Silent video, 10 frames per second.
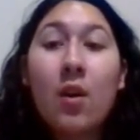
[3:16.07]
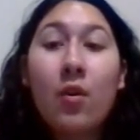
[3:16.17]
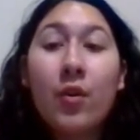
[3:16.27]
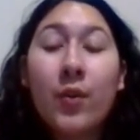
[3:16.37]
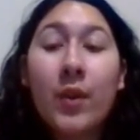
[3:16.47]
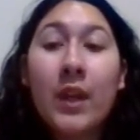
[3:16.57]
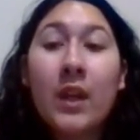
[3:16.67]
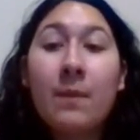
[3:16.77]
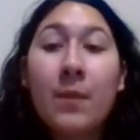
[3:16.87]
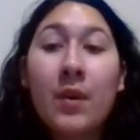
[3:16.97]
or create
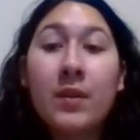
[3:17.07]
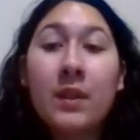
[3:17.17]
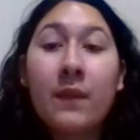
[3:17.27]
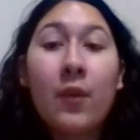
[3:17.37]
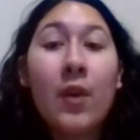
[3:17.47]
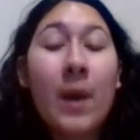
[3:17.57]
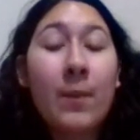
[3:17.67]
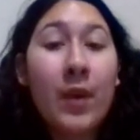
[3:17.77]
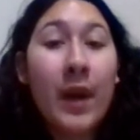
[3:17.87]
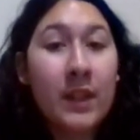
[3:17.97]
impulsive or
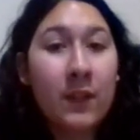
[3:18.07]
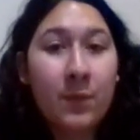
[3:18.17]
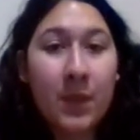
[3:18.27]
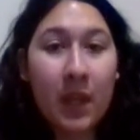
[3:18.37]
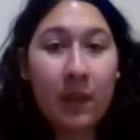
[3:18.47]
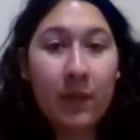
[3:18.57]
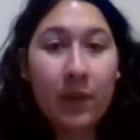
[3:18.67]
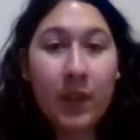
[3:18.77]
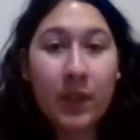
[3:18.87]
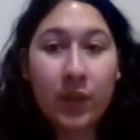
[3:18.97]
hyperactive behavior
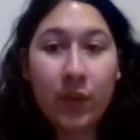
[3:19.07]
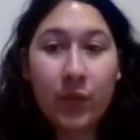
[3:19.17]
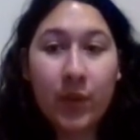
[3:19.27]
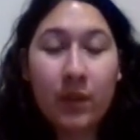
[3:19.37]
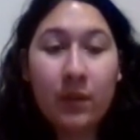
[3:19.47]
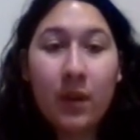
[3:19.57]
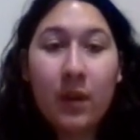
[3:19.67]
in children.